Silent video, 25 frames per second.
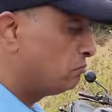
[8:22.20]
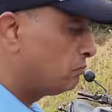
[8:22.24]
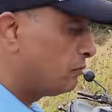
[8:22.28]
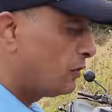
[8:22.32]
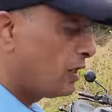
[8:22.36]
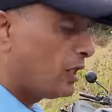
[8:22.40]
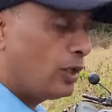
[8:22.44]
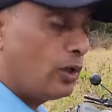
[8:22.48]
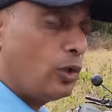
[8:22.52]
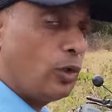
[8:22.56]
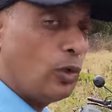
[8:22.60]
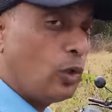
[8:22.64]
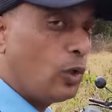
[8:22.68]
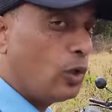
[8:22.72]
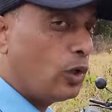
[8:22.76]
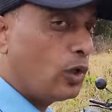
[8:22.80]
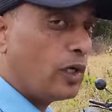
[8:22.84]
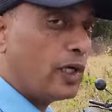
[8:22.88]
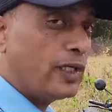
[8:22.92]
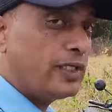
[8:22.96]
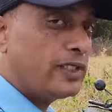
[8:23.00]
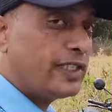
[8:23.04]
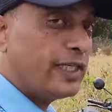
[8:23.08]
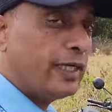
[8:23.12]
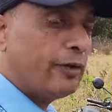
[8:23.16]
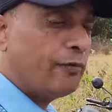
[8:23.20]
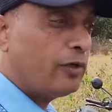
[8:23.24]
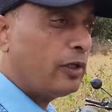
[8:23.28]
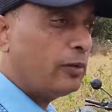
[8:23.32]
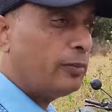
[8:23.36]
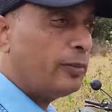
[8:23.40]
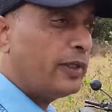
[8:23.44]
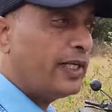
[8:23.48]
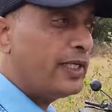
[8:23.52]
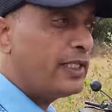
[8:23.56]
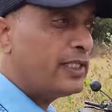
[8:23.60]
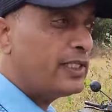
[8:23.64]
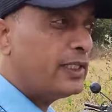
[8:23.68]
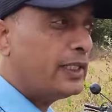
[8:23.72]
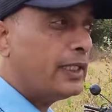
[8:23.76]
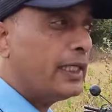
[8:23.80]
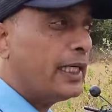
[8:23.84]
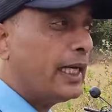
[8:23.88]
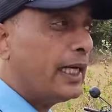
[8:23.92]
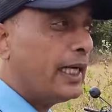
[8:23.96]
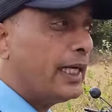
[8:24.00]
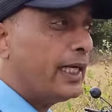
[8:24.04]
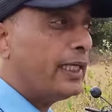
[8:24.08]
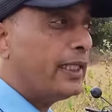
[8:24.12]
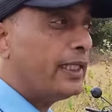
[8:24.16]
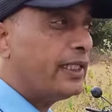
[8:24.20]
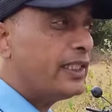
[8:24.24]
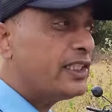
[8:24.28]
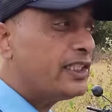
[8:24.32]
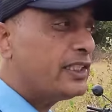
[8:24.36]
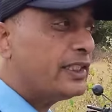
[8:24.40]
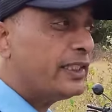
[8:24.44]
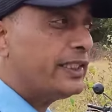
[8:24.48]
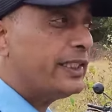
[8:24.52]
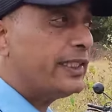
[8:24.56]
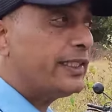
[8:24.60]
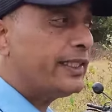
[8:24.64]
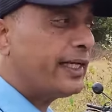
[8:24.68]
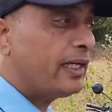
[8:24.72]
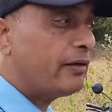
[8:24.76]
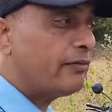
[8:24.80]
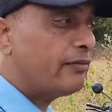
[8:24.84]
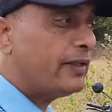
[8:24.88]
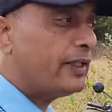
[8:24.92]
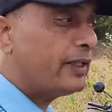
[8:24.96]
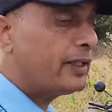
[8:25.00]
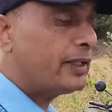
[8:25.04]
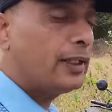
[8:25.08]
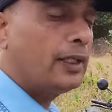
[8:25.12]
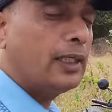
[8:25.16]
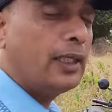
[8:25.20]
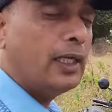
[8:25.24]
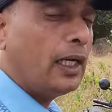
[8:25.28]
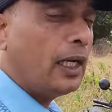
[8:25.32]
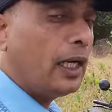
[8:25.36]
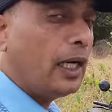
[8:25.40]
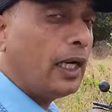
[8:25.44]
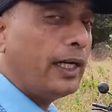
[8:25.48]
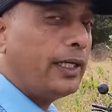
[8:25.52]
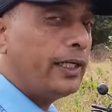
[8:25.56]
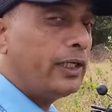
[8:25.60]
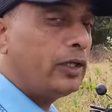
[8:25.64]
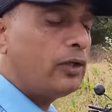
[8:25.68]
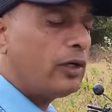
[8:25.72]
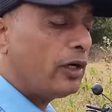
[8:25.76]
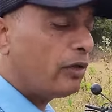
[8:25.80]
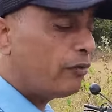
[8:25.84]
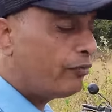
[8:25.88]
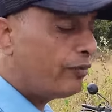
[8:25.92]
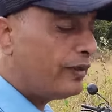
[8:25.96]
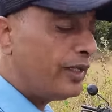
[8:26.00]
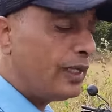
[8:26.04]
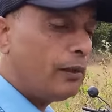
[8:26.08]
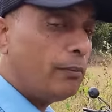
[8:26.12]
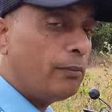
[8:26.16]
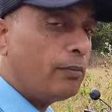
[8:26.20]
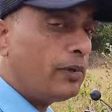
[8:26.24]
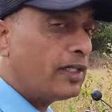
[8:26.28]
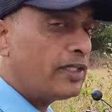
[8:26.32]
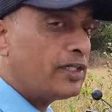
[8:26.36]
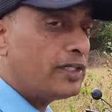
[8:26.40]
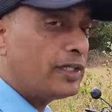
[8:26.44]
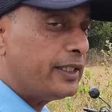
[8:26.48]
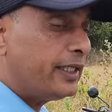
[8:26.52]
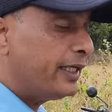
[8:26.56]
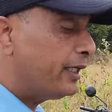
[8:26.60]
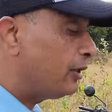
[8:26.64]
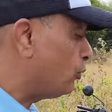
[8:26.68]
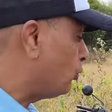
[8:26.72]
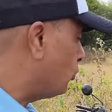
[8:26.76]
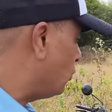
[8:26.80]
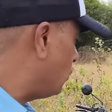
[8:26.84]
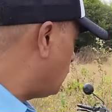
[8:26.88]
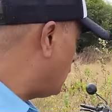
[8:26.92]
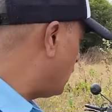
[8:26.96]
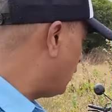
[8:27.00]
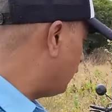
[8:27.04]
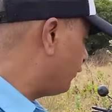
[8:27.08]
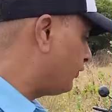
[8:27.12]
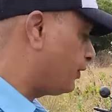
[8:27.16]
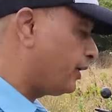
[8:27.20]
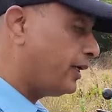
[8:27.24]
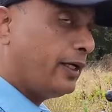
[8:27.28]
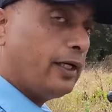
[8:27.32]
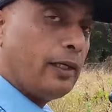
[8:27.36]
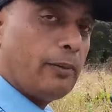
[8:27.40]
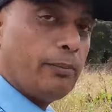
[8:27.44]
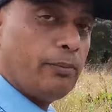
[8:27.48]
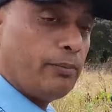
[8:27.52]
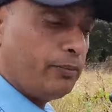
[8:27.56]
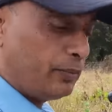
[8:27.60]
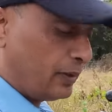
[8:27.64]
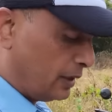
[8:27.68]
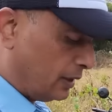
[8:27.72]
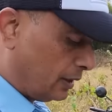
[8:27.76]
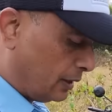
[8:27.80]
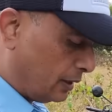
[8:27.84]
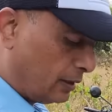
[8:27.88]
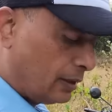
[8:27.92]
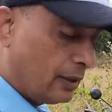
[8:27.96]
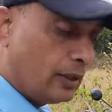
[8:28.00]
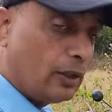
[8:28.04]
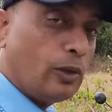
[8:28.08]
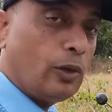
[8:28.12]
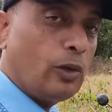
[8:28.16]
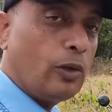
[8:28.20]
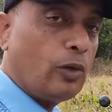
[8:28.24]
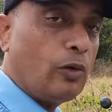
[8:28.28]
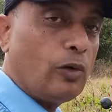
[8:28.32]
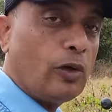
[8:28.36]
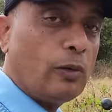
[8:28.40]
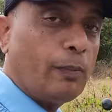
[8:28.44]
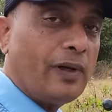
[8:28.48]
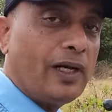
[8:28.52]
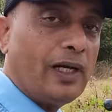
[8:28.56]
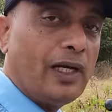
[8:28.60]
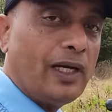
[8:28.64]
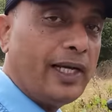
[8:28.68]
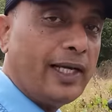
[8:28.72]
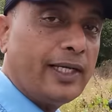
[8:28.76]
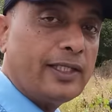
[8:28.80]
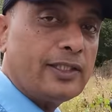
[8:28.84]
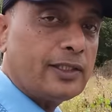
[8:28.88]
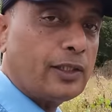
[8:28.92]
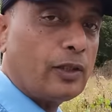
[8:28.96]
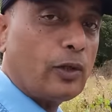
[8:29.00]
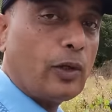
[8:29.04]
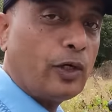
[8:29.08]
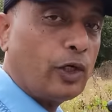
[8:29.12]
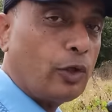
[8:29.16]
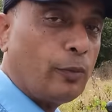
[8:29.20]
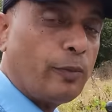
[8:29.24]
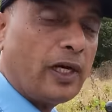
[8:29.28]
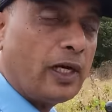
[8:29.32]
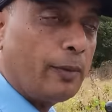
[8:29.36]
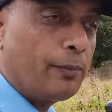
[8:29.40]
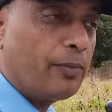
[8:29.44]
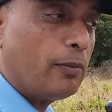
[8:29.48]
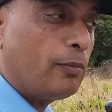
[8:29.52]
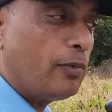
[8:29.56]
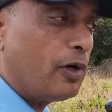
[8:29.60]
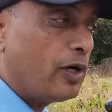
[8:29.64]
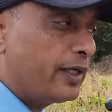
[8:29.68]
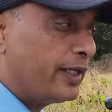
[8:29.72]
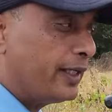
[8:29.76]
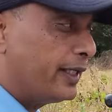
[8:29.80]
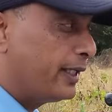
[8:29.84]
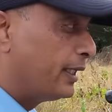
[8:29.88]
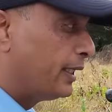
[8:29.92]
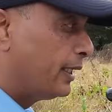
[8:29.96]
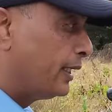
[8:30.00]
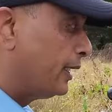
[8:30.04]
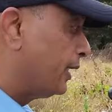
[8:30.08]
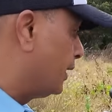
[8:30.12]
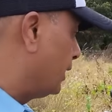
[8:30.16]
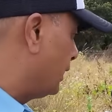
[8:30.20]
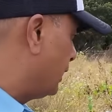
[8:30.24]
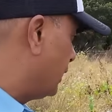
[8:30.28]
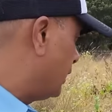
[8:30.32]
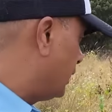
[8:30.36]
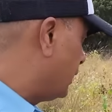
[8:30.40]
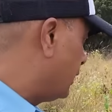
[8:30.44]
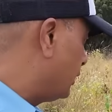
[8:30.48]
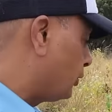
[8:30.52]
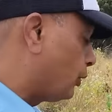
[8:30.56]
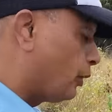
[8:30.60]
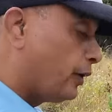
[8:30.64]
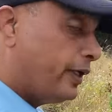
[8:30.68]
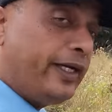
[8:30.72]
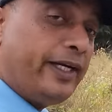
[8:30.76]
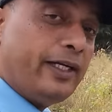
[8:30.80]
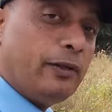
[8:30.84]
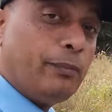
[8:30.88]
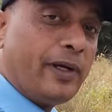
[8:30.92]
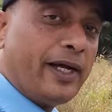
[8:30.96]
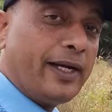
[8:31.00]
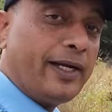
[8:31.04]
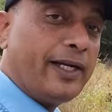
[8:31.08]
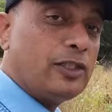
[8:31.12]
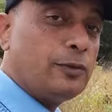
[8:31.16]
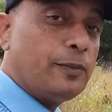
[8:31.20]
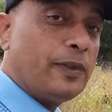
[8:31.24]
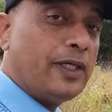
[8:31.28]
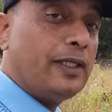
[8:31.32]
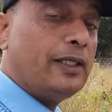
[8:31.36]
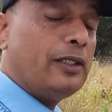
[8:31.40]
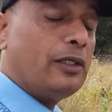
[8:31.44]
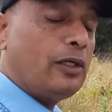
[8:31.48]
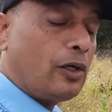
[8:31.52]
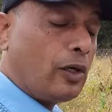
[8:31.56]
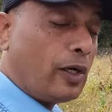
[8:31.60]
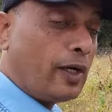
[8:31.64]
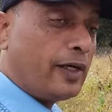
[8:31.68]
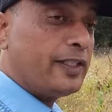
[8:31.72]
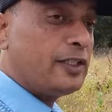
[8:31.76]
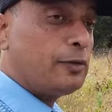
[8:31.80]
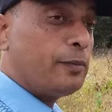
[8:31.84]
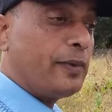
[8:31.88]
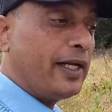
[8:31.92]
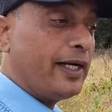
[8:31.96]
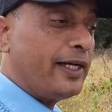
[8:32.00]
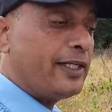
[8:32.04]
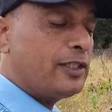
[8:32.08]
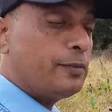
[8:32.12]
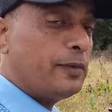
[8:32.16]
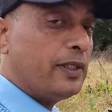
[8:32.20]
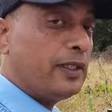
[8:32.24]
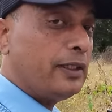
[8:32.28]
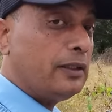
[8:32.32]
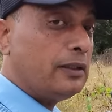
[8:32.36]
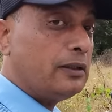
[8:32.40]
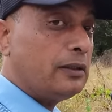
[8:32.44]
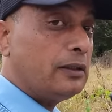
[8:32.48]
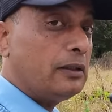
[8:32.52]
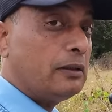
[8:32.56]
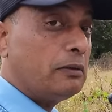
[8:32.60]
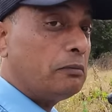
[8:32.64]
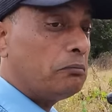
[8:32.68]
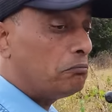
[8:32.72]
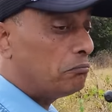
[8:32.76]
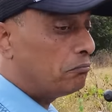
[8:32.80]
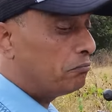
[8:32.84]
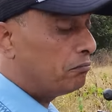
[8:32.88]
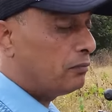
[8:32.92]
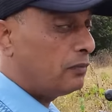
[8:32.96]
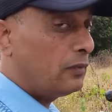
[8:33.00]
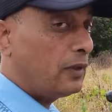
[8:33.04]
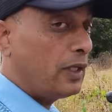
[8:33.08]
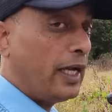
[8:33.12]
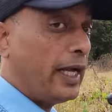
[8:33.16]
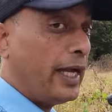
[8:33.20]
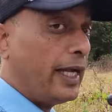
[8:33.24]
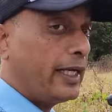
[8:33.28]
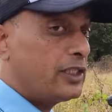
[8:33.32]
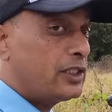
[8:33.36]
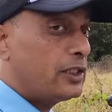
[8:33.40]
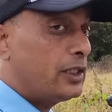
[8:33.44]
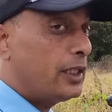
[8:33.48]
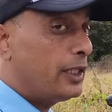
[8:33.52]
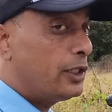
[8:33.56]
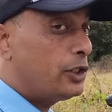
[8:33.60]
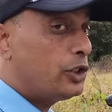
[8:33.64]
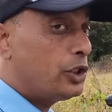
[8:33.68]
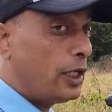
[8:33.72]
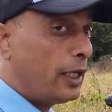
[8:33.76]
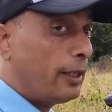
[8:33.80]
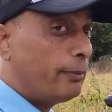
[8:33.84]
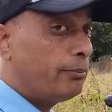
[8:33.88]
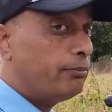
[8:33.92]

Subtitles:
no noise came from the engine. And in city traffic, I did not feel much heat wafting up over my legs and onto my upper body. So heat management, noise management, excellent job.